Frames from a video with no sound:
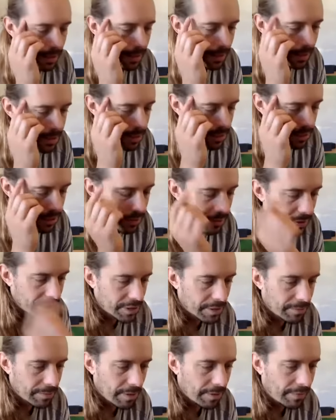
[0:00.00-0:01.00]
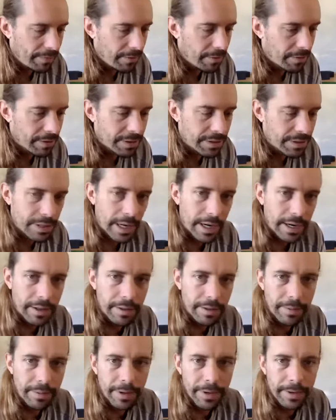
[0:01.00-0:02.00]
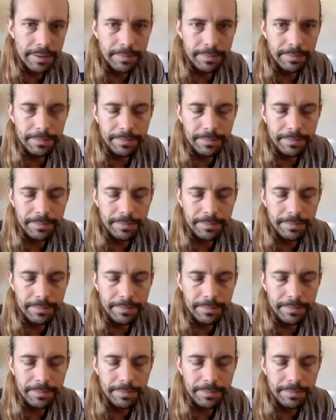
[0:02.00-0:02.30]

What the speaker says: This is increasing blood flow to the side of the brain.